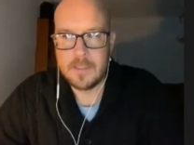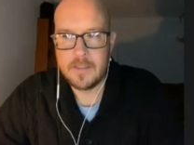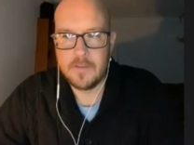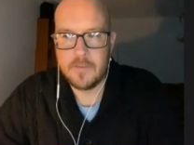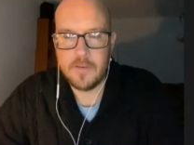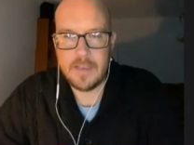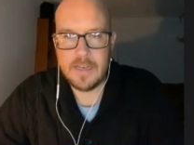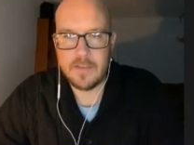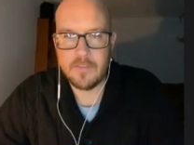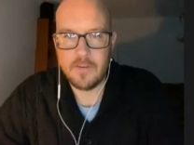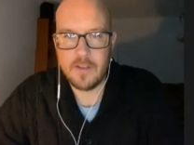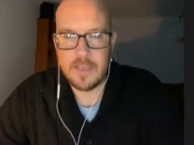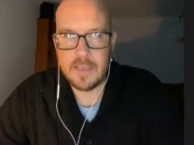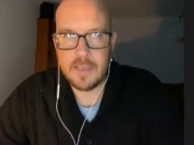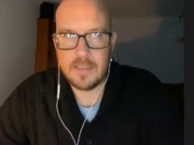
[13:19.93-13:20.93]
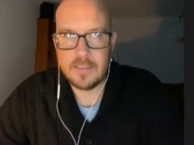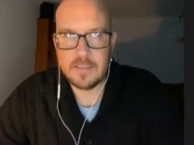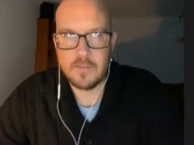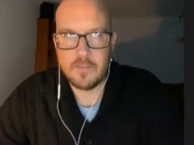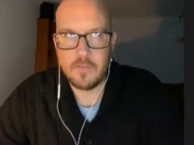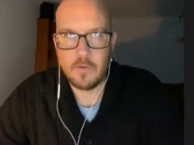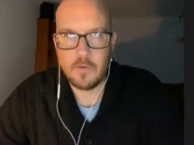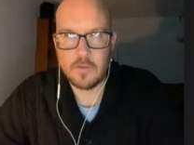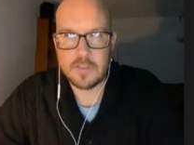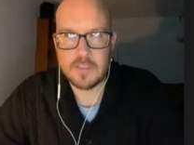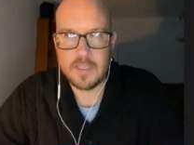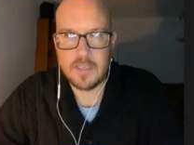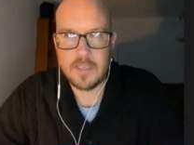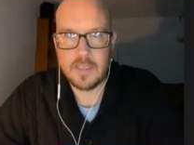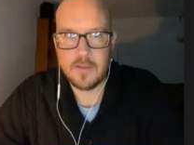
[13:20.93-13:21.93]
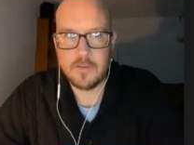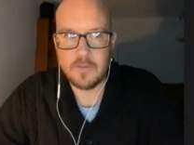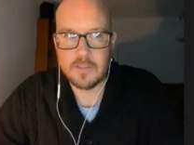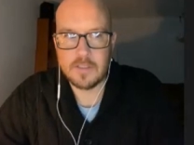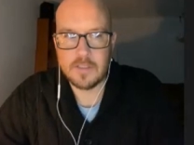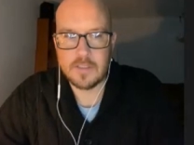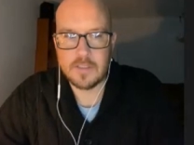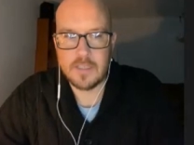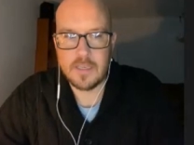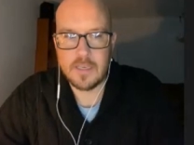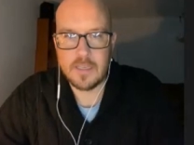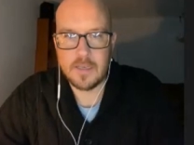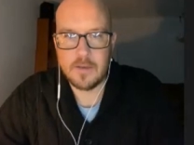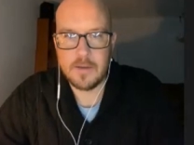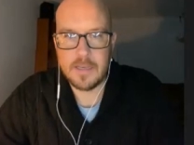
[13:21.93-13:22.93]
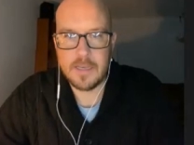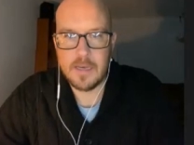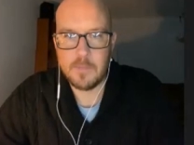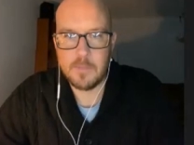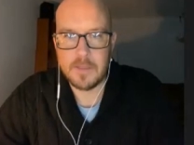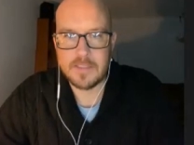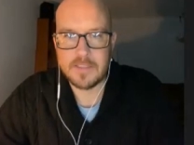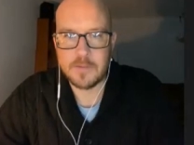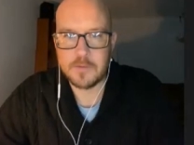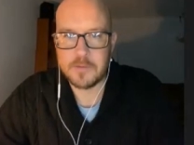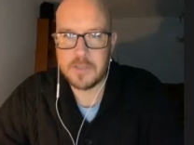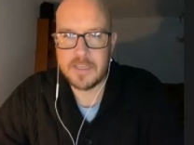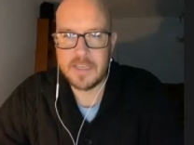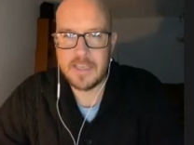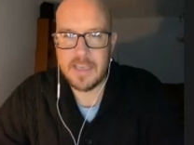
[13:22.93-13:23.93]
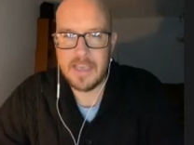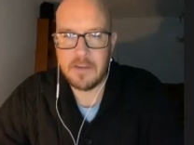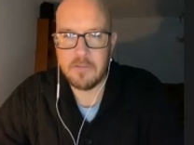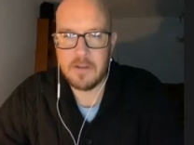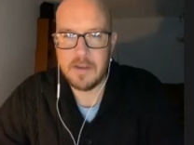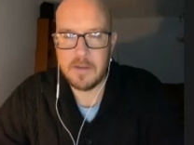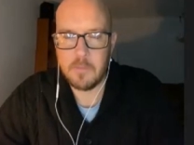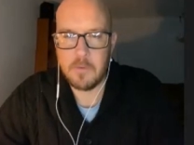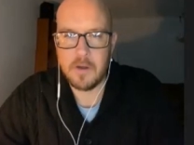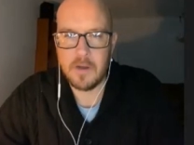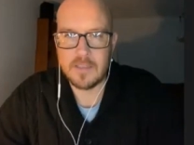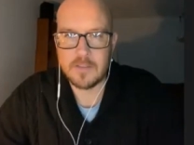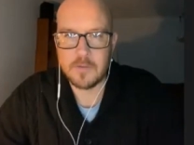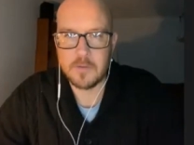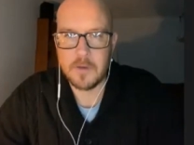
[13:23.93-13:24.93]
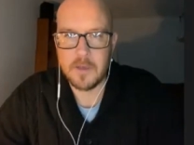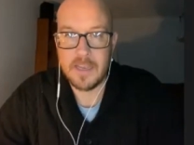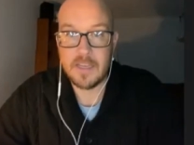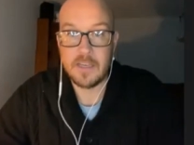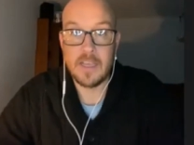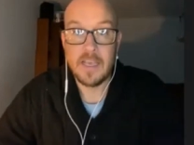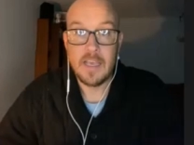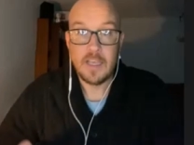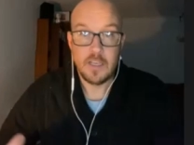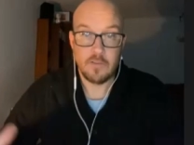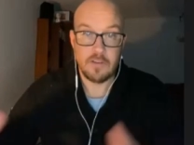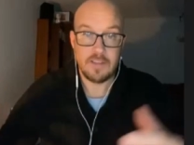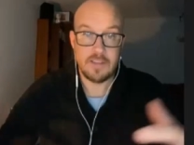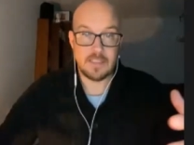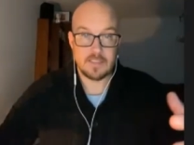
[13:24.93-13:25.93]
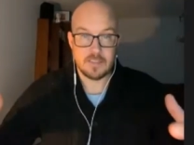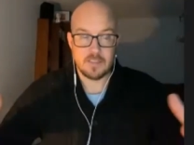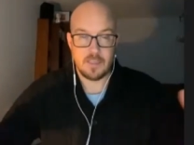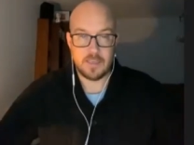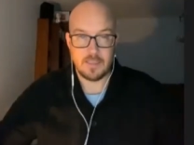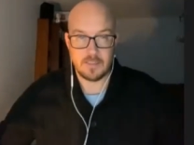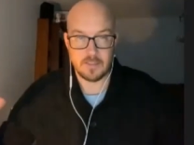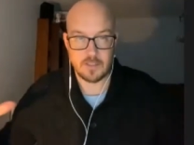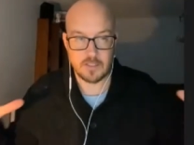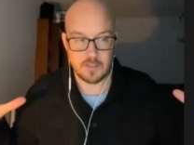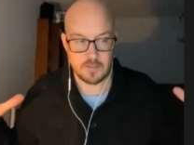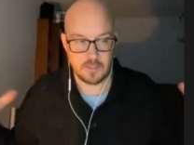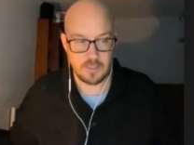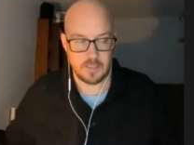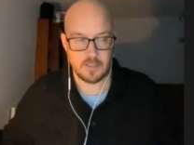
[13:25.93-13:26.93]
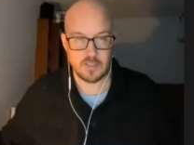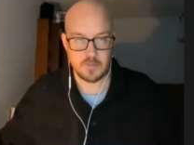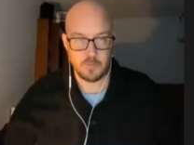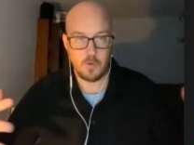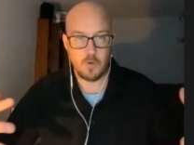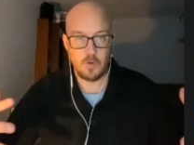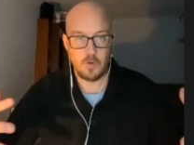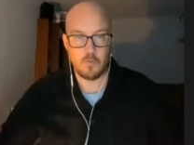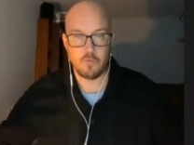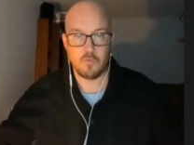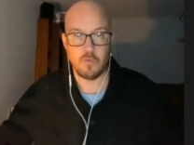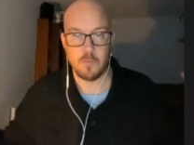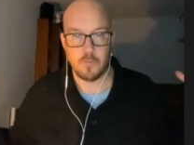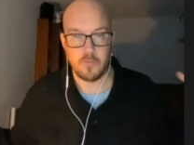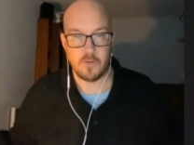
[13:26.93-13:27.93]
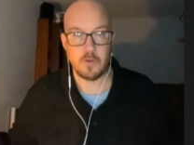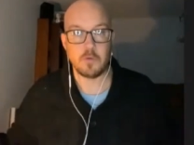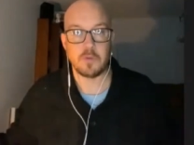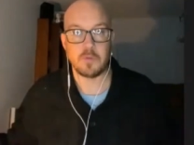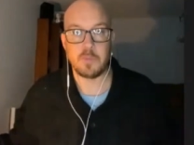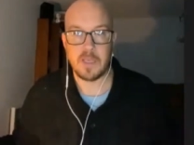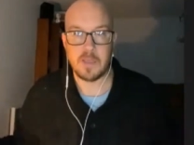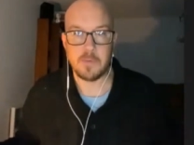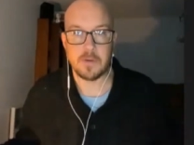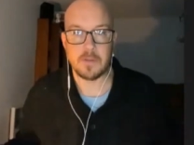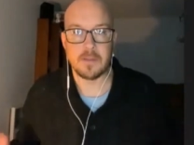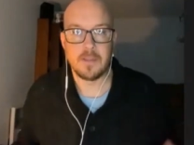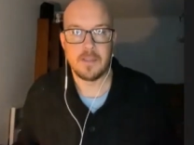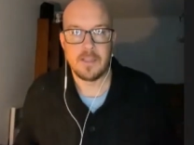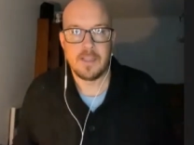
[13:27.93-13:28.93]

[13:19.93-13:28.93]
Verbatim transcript: the feeling of like, is the floor sinking or is the ceiling going up? Like still trying to get your head around it while it's all going. And you you're in this like you know small room filled with people,